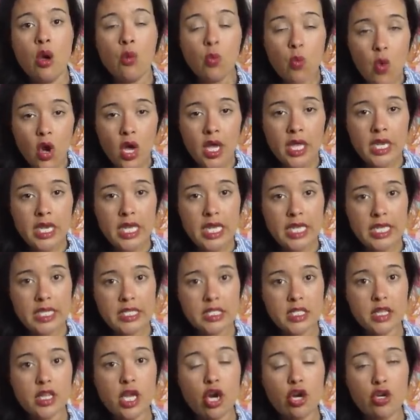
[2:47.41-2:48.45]
One
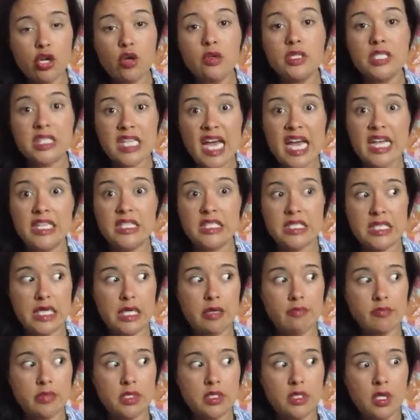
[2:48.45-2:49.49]
is there are no side
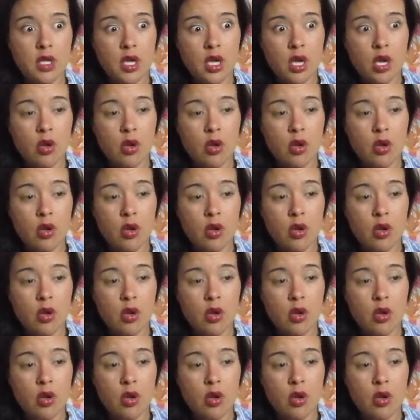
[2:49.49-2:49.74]
seams,